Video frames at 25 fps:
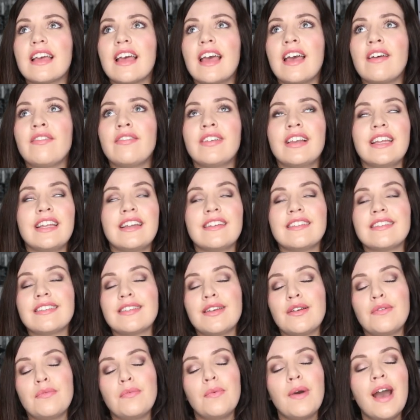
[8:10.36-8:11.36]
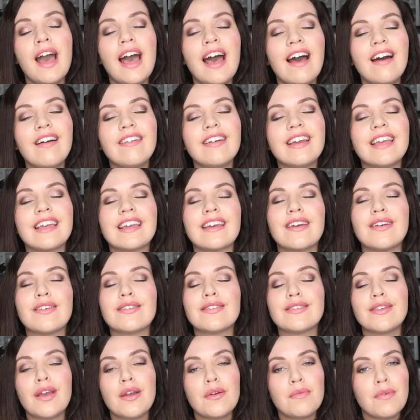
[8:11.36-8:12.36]
Evelina so well. It
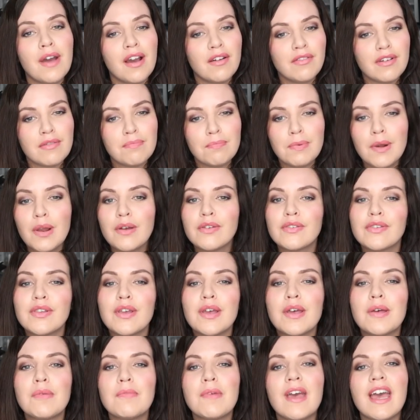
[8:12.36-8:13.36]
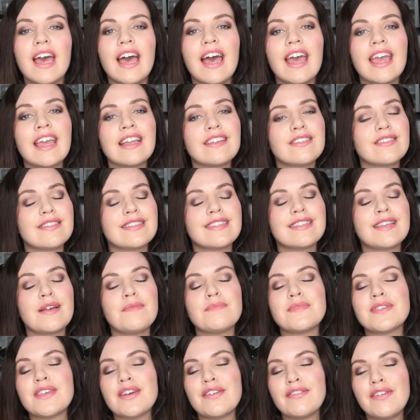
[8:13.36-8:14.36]
goes so well with Blossom. It just
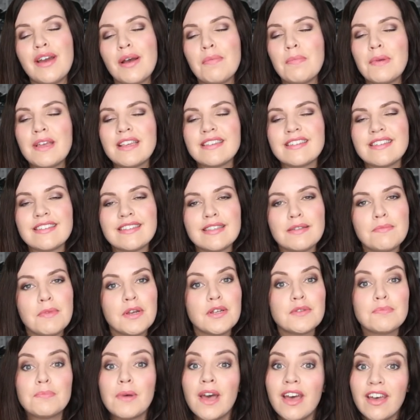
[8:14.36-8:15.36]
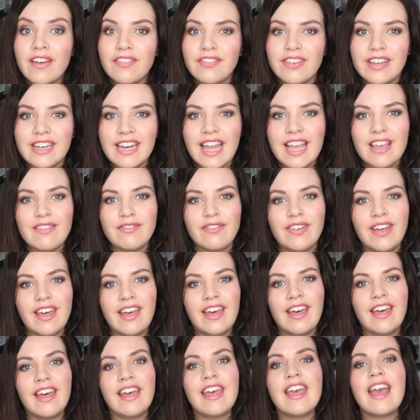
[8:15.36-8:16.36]
sums her up. It's just the most perfect name for
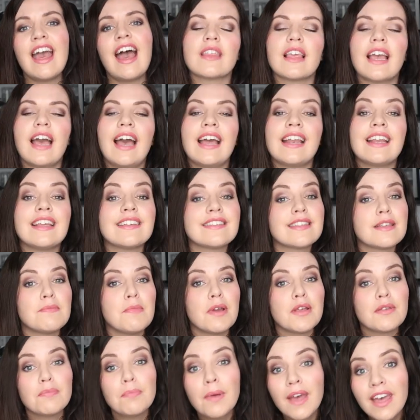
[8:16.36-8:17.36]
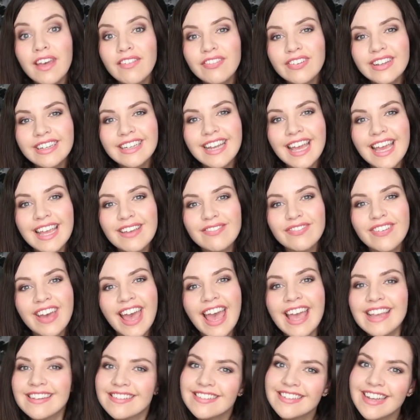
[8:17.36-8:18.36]
her, and it's the most perfect name for
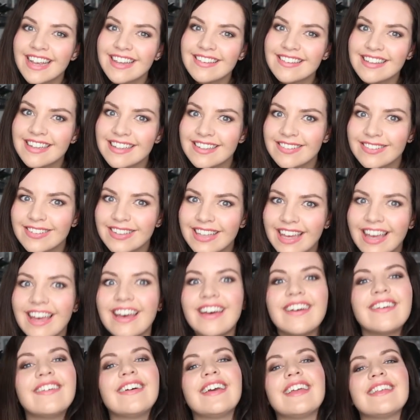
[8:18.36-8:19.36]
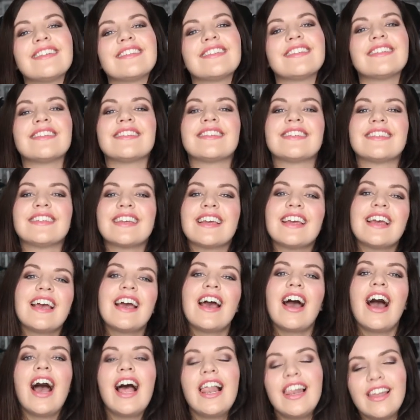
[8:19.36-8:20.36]
SJ's little girl. It's just,
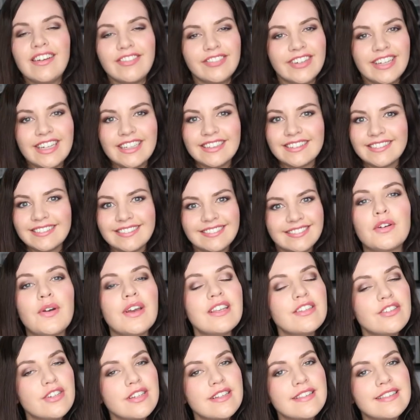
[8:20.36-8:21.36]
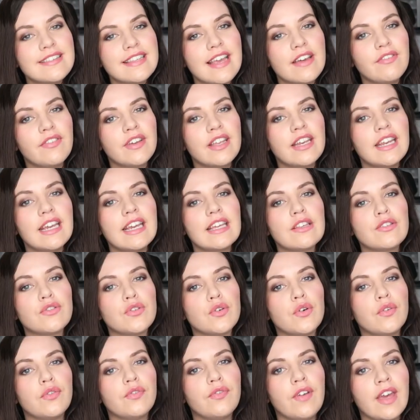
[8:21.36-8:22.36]
I love it. Question 7 is
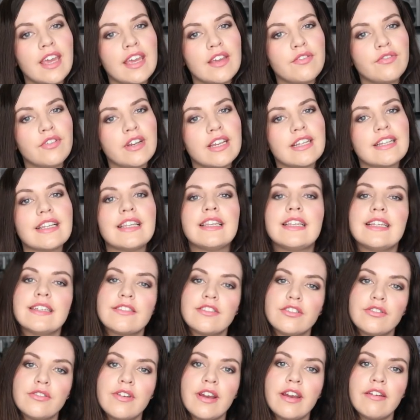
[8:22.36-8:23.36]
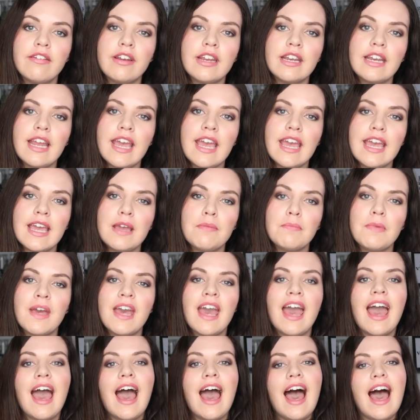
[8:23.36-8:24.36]
your favourite literary name.
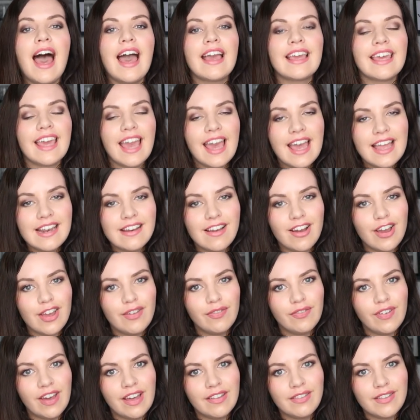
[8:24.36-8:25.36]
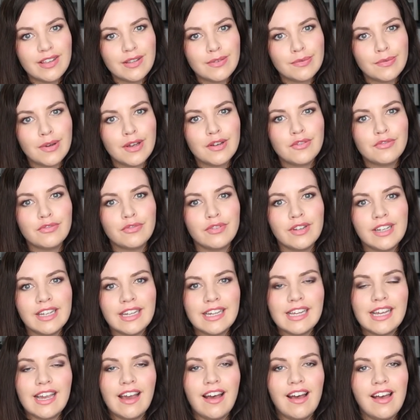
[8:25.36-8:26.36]
Again, I found this one
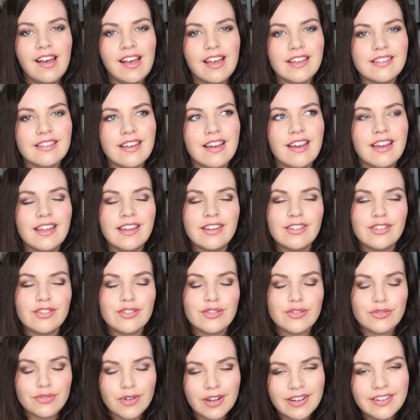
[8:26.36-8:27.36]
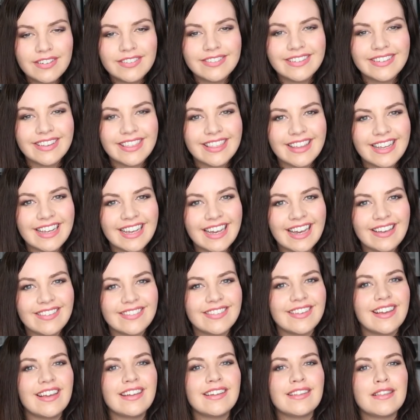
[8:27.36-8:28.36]
really hard. I struggled to think
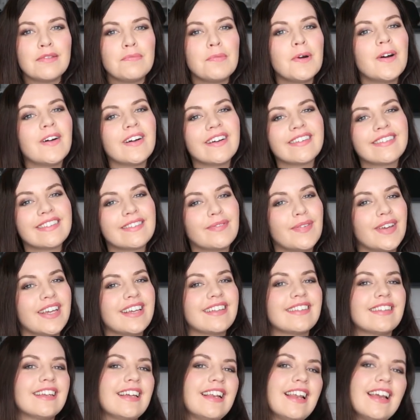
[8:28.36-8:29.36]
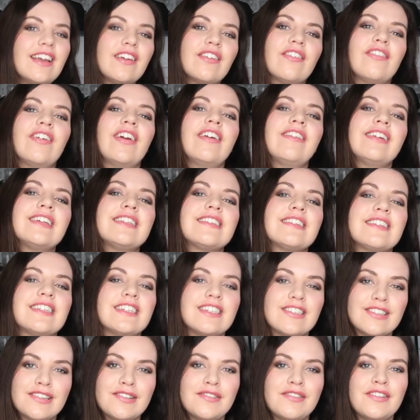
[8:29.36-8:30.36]
outside of the box because I like very
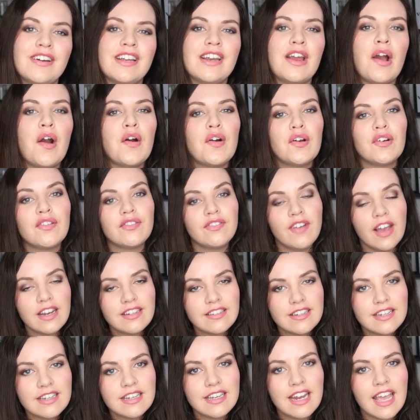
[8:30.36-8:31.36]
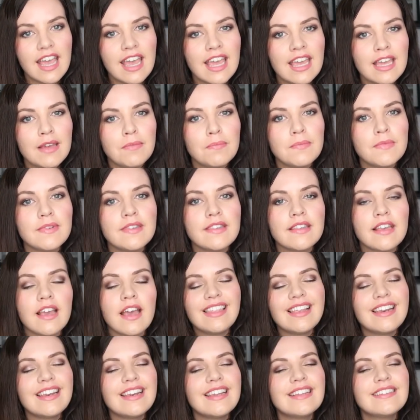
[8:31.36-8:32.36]
traditional and old-fashioned names.
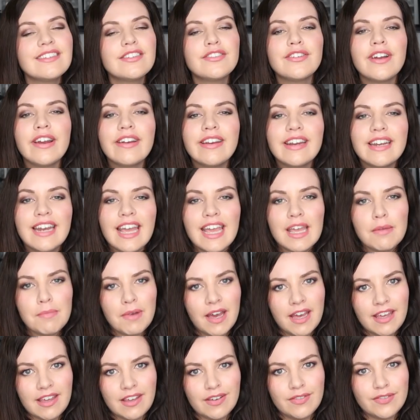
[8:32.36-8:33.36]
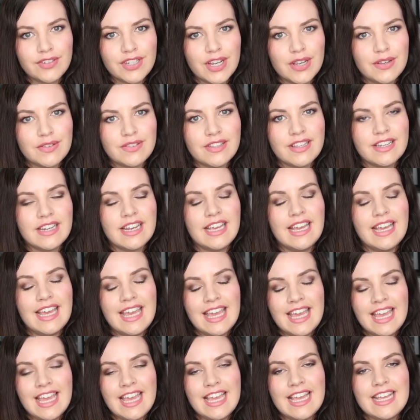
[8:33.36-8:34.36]
The literary name I have chosen
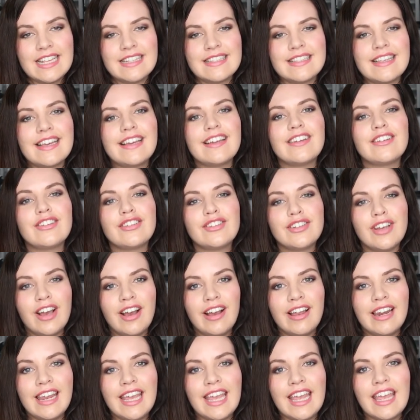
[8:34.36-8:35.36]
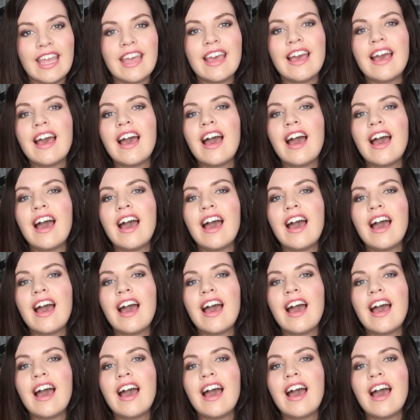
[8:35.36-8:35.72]
is Charlie.